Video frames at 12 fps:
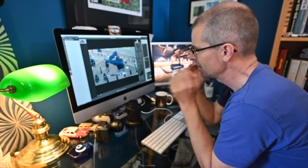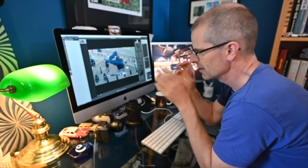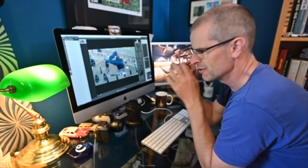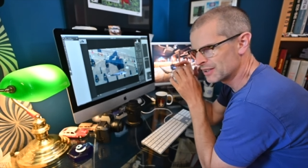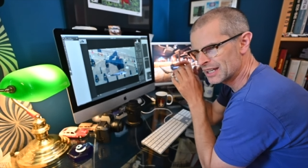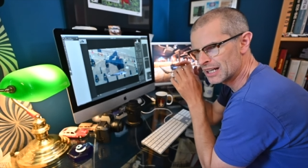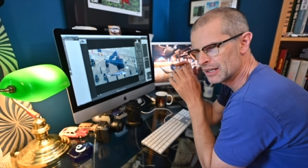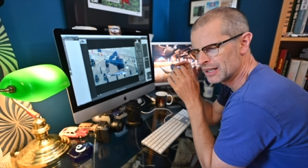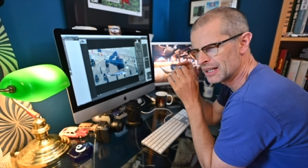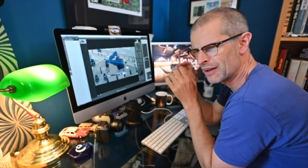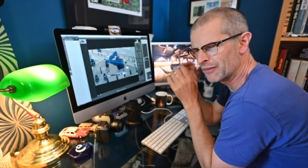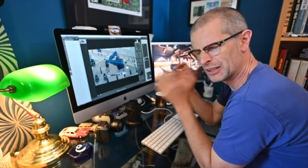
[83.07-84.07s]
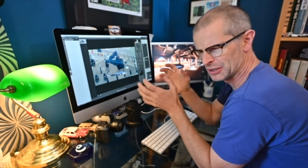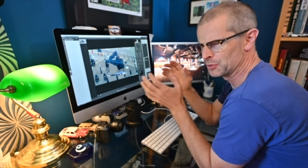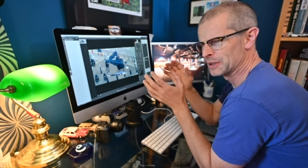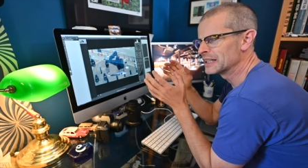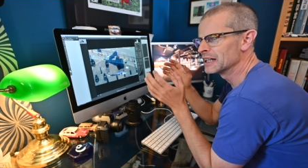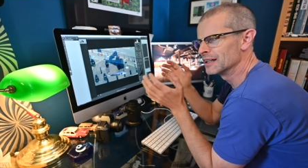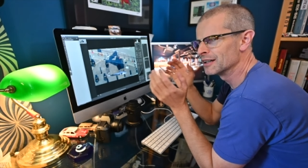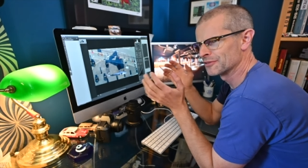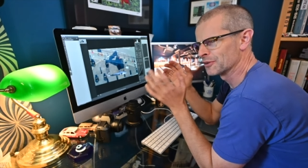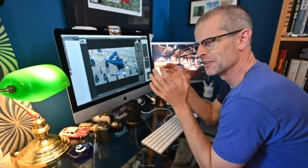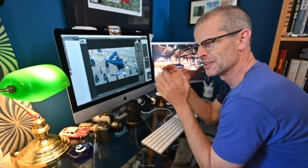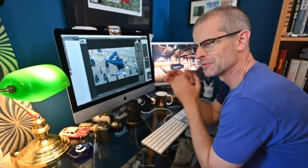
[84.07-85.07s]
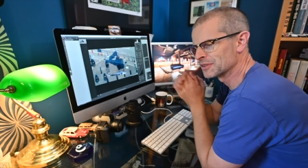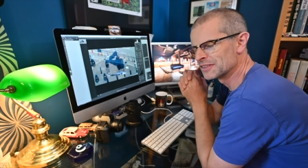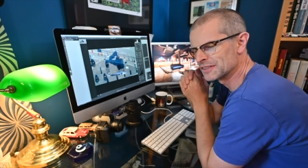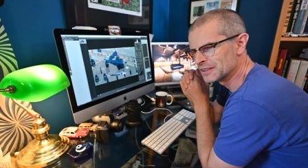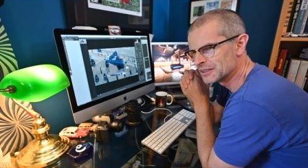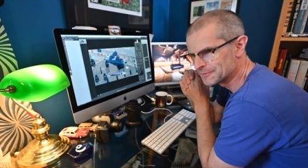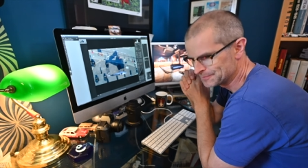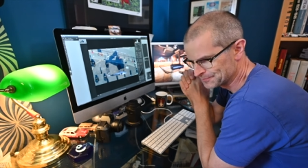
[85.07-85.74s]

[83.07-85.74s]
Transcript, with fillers: You can uh, have a little tweak uh, as far as I'm concerned.